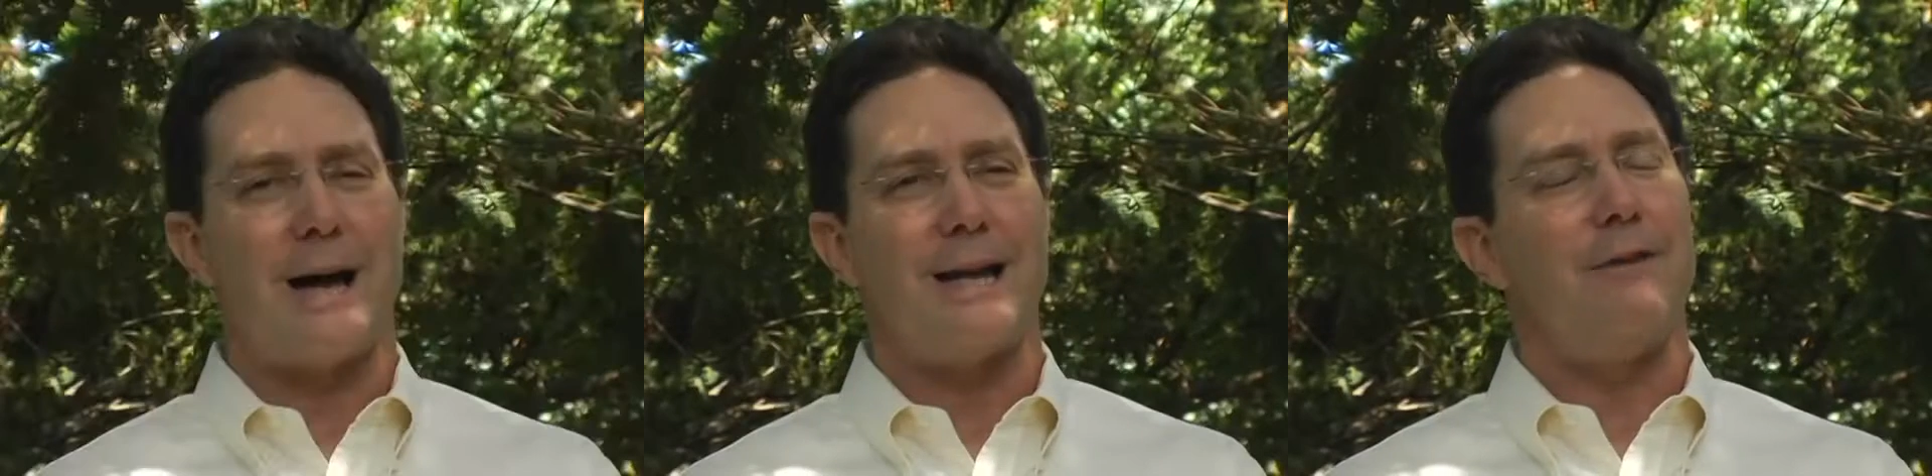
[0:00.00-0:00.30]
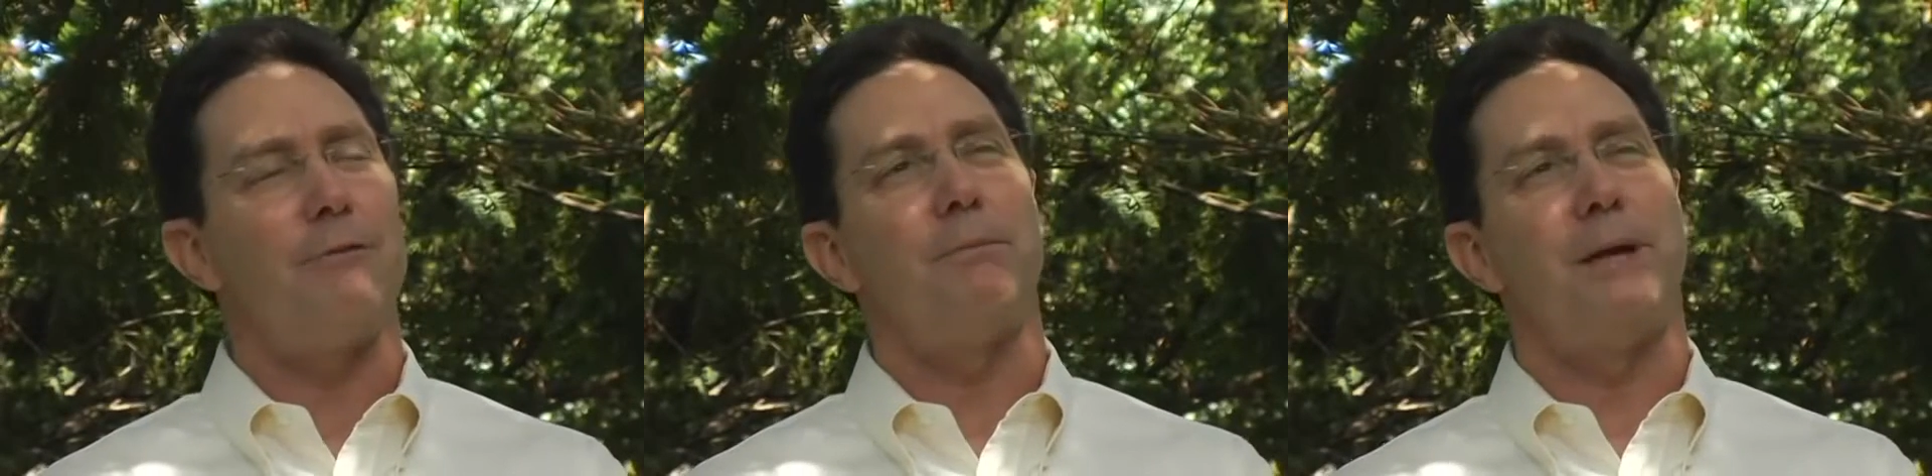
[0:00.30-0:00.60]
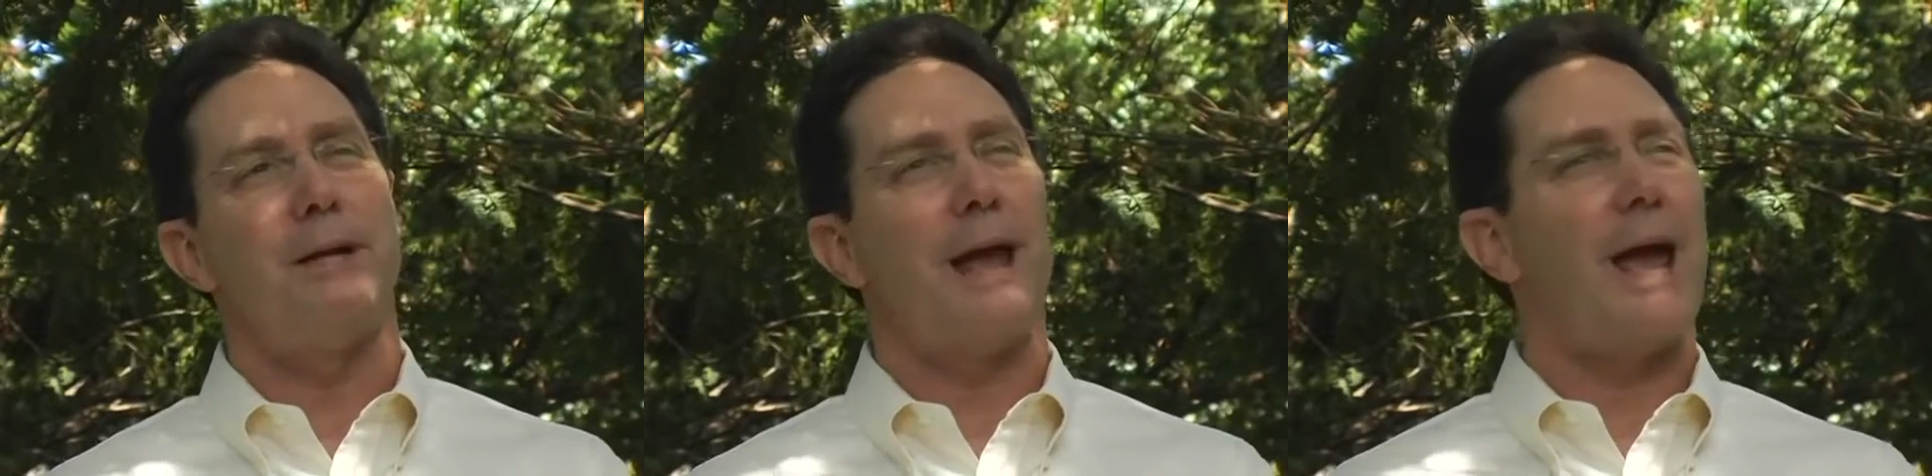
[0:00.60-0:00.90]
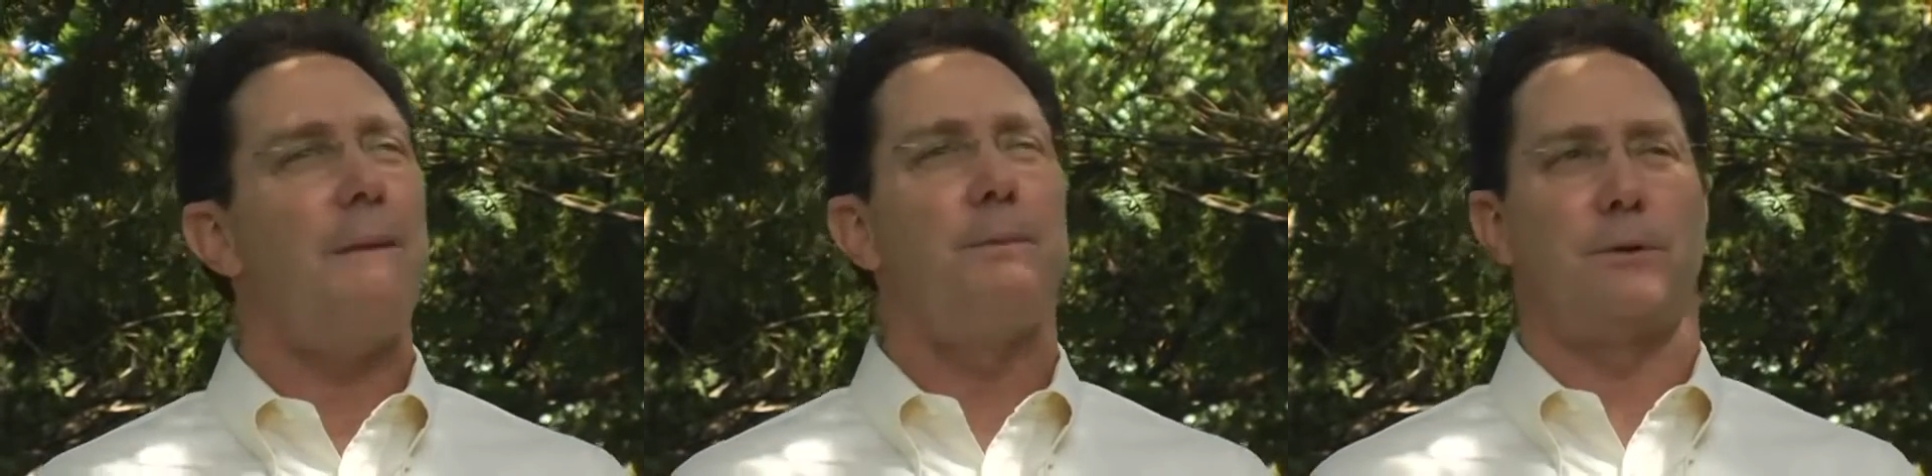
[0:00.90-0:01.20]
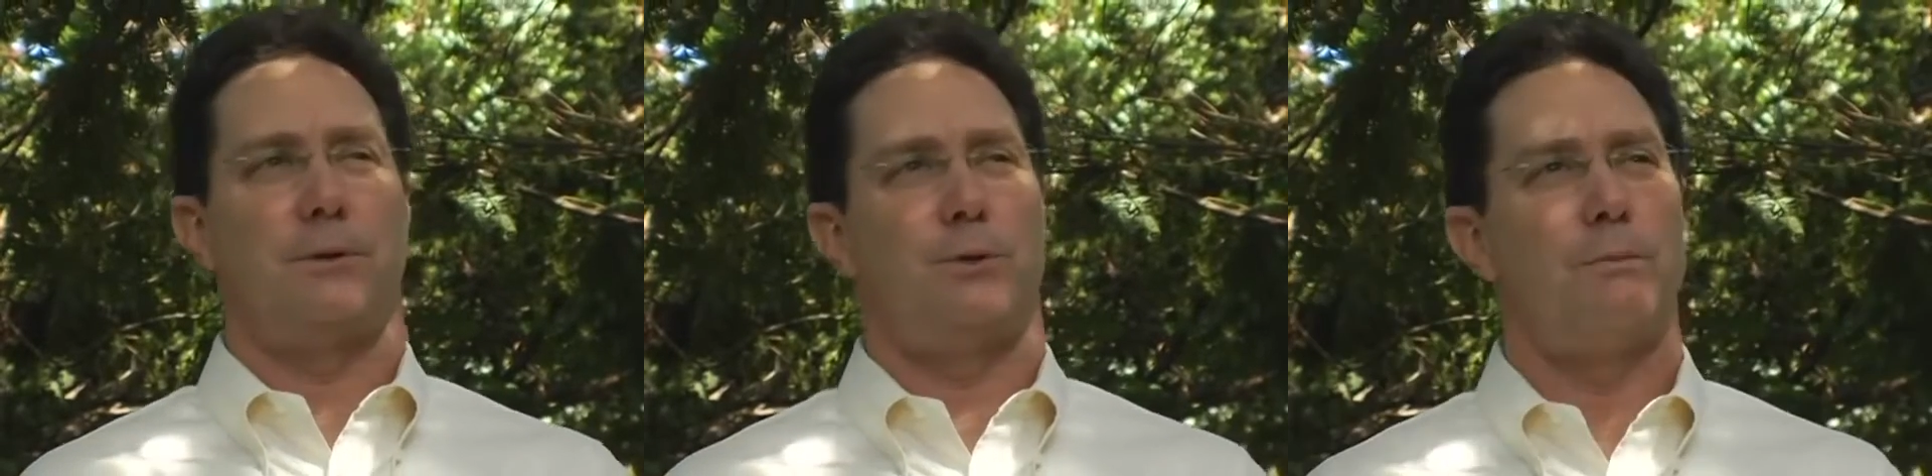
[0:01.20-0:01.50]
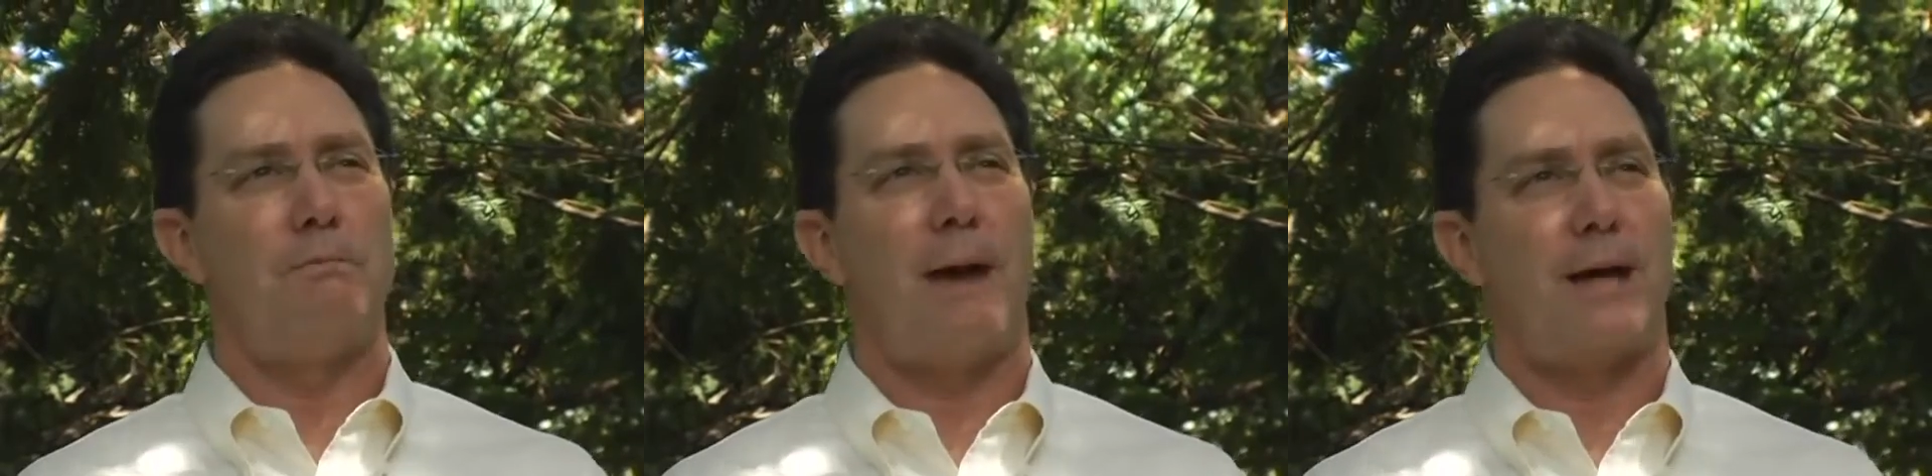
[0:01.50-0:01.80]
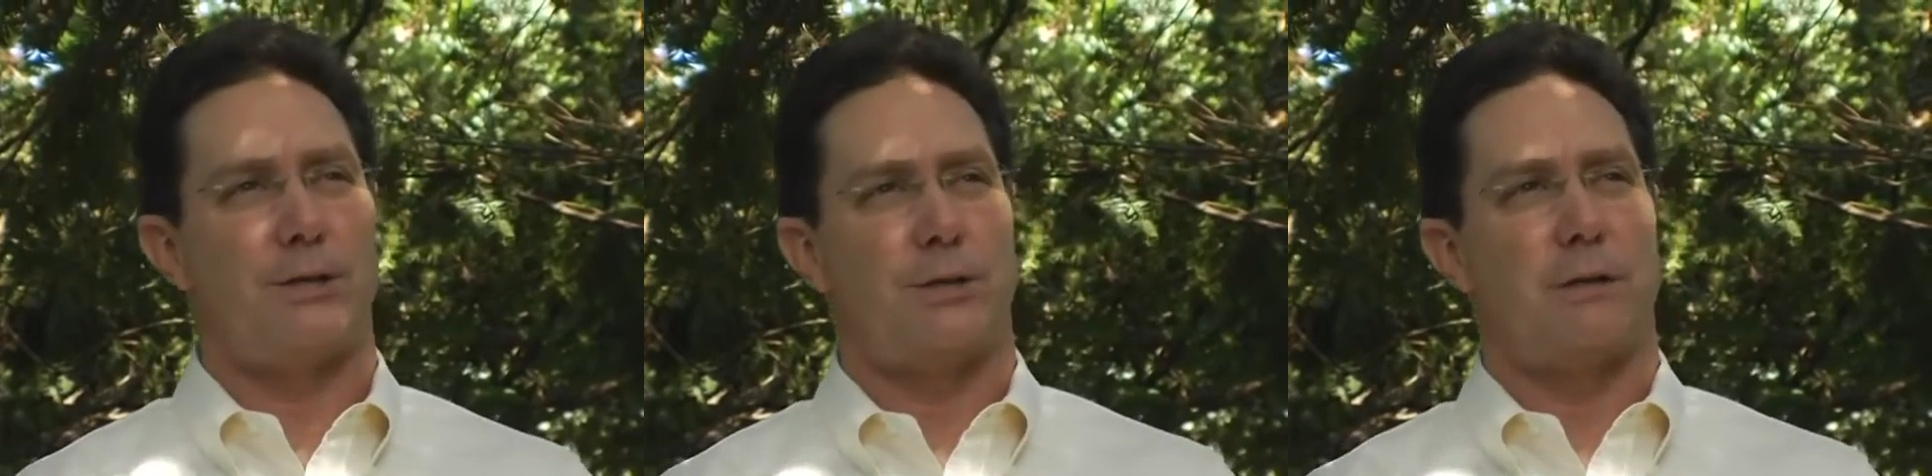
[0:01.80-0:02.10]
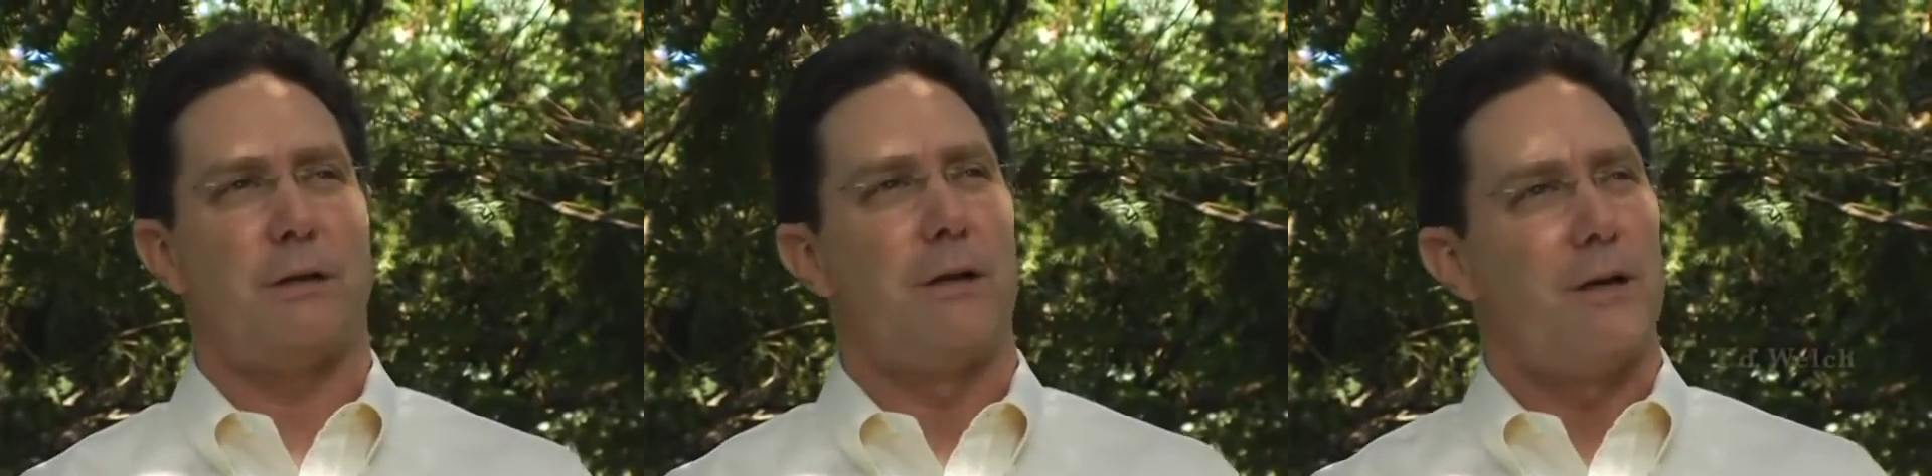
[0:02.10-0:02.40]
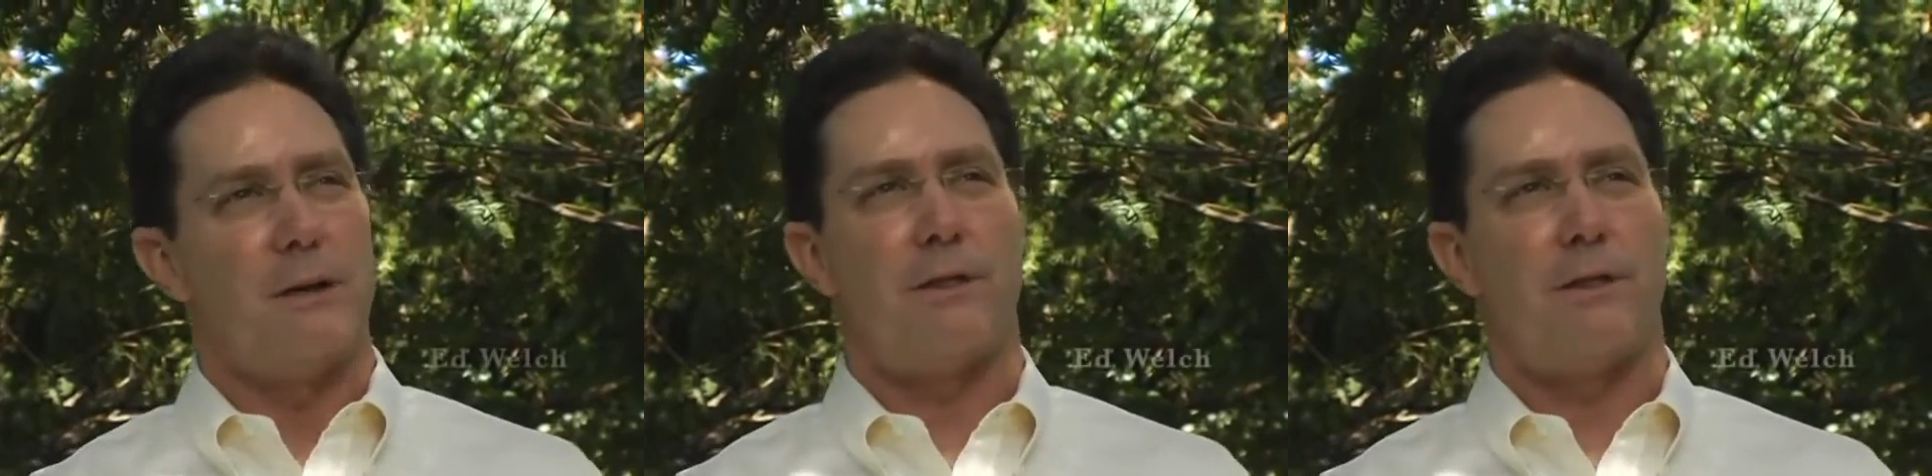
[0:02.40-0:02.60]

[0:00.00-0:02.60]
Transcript: Not even being able to imagine